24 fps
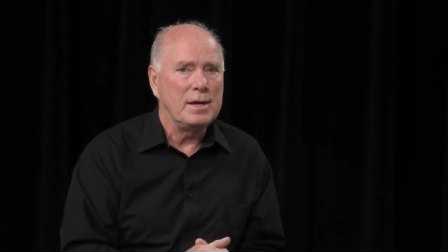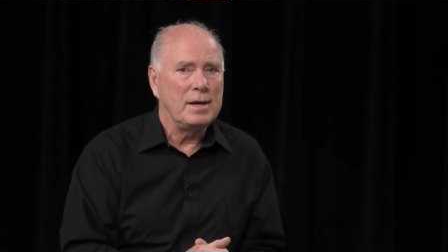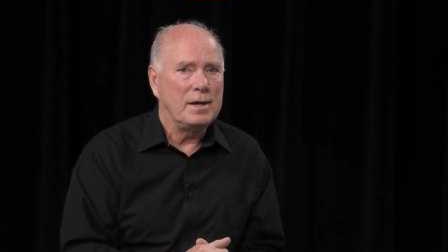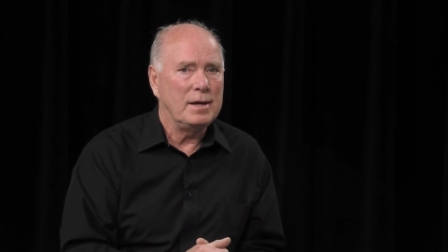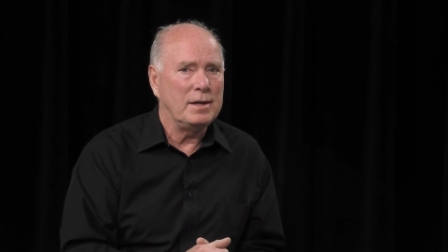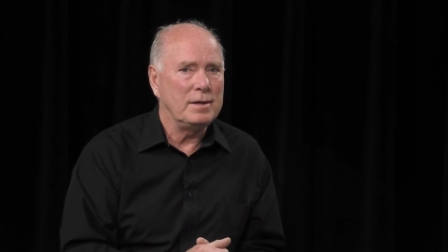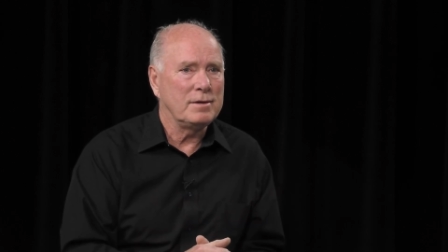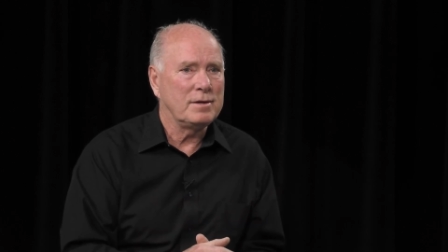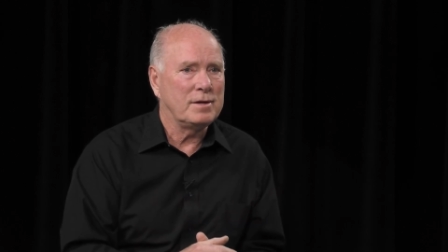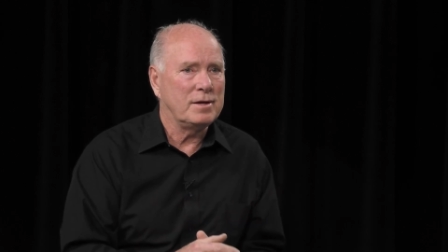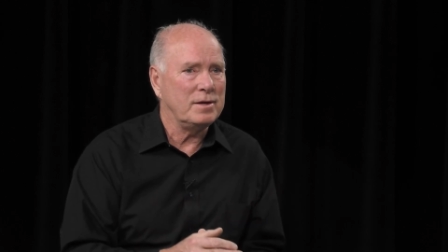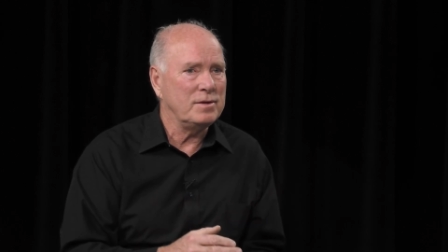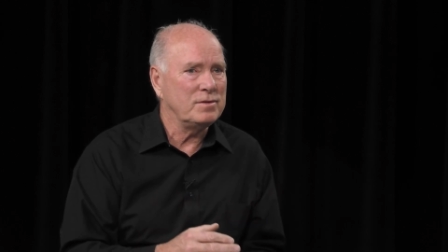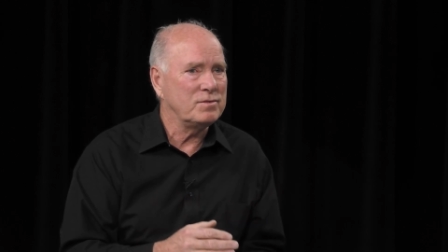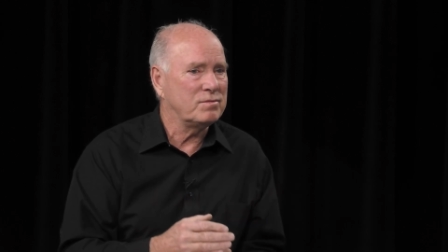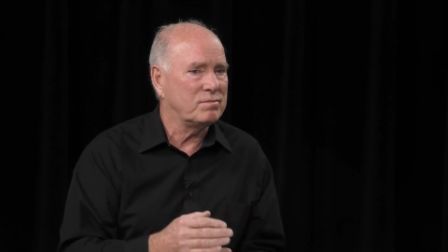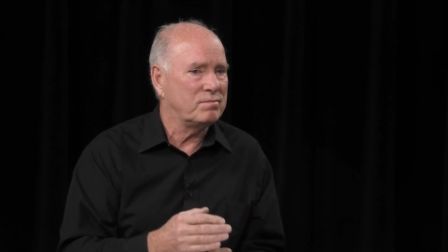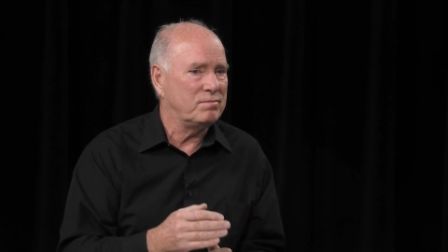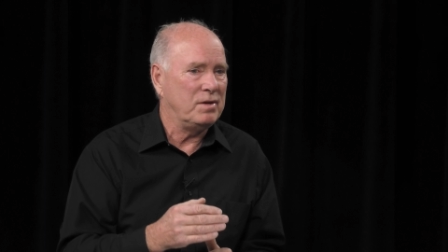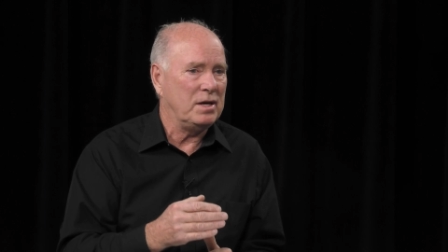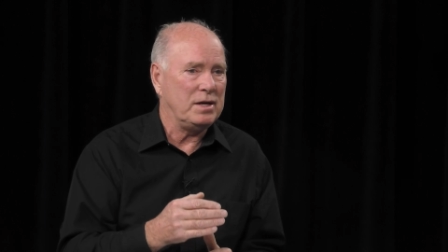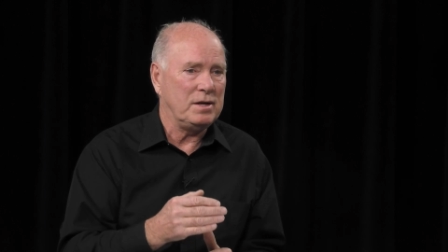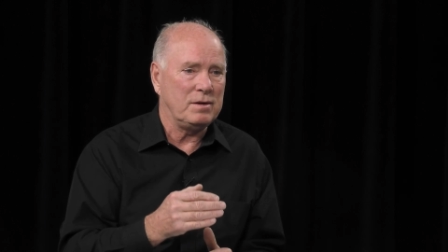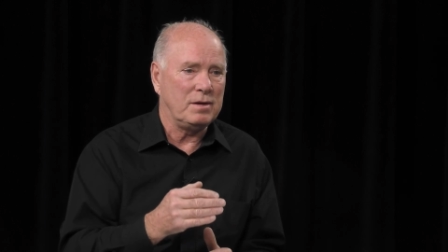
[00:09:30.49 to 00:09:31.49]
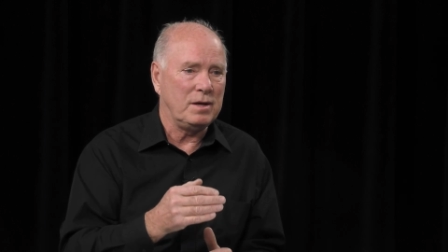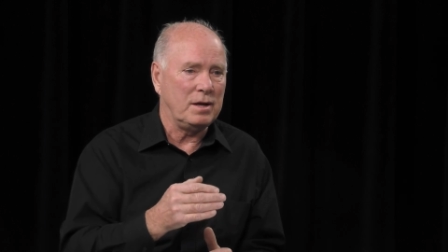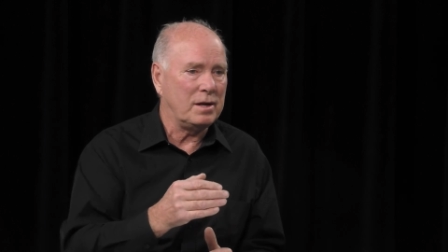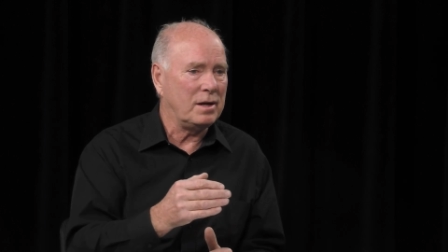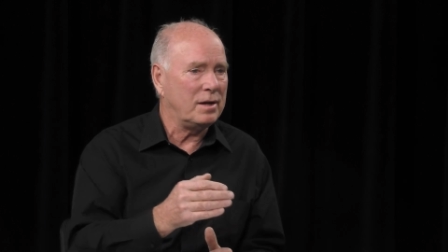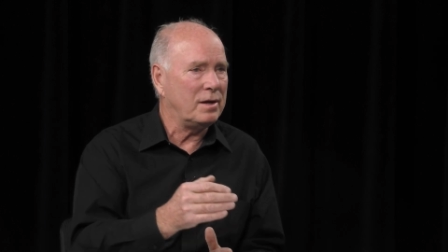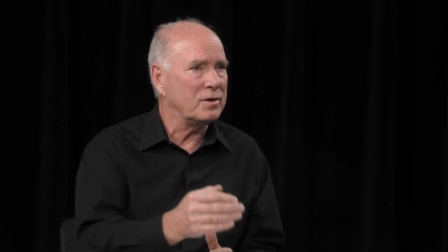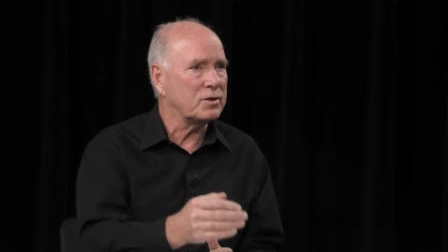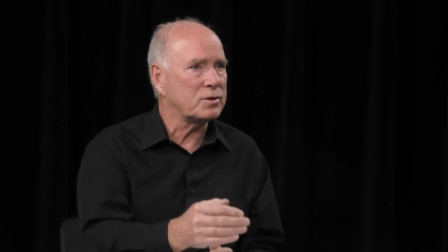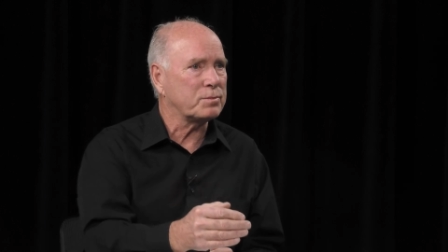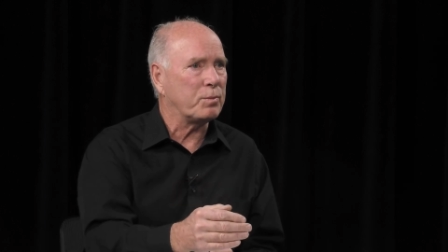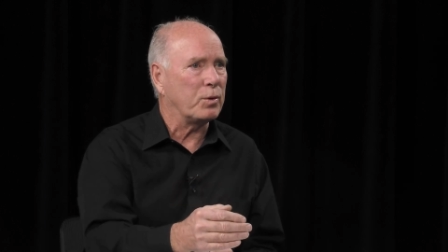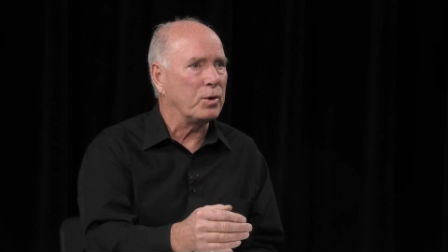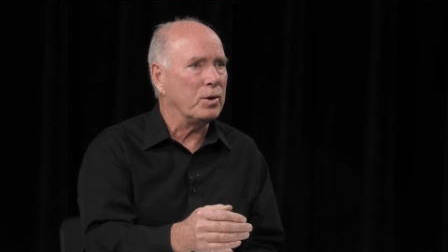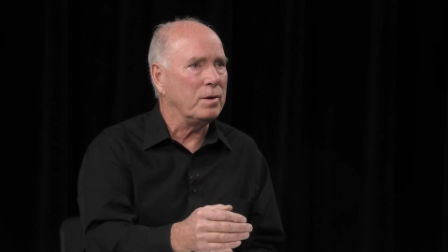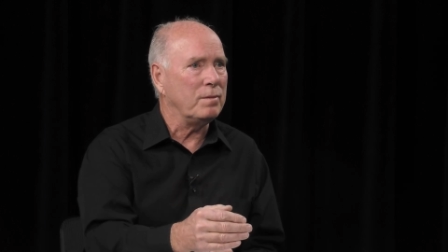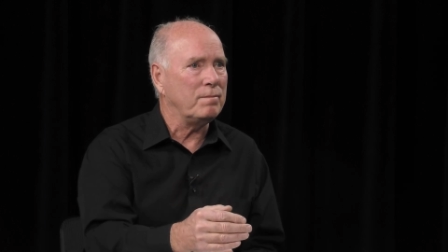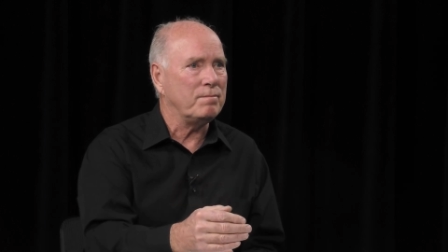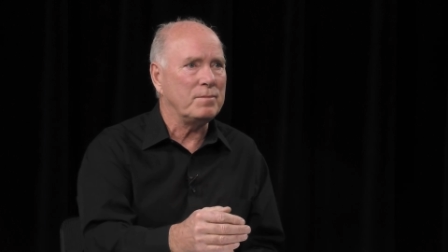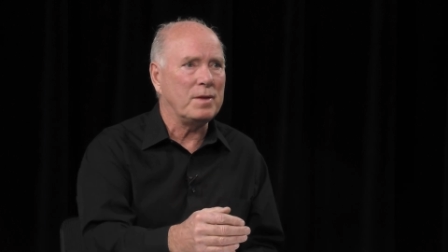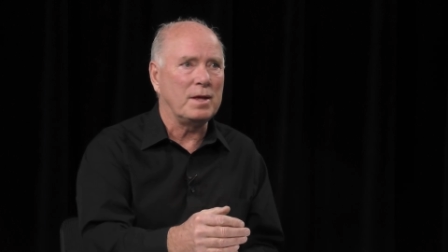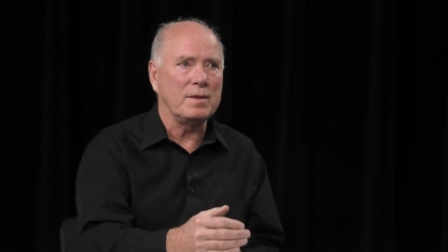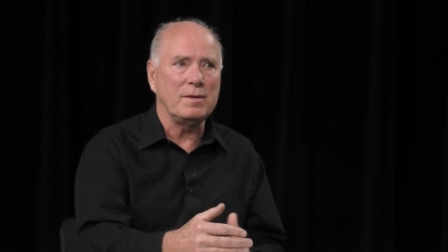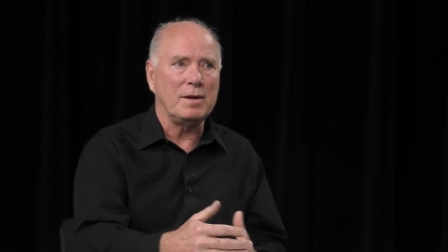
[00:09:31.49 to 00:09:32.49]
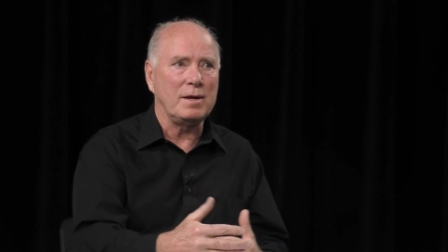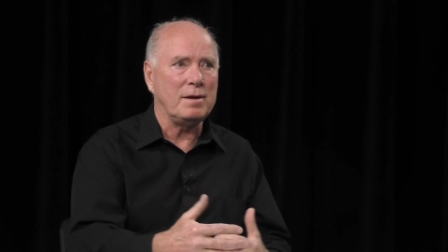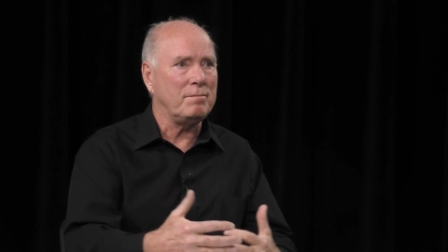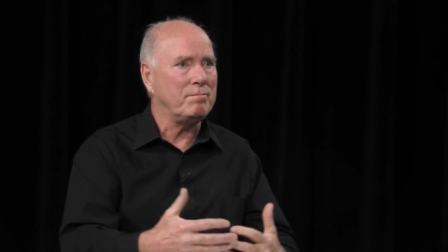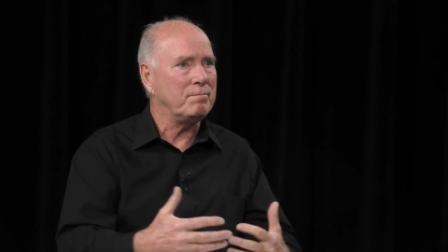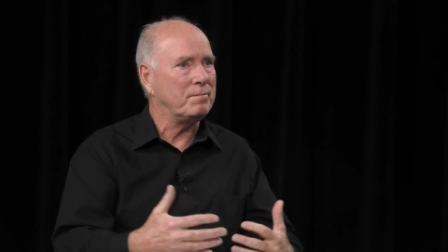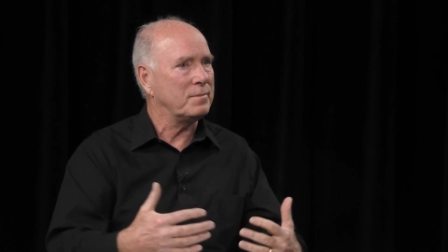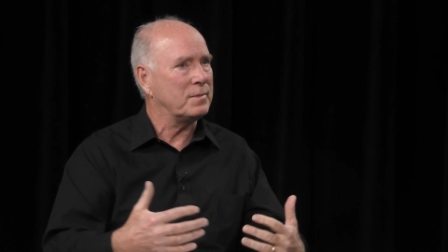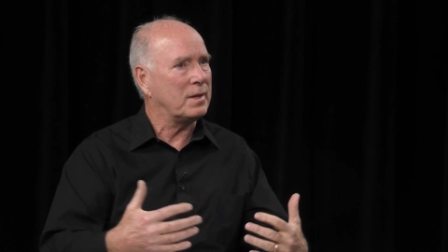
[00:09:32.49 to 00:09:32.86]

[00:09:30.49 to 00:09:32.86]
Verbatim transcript: And kids, they get in a sport and then they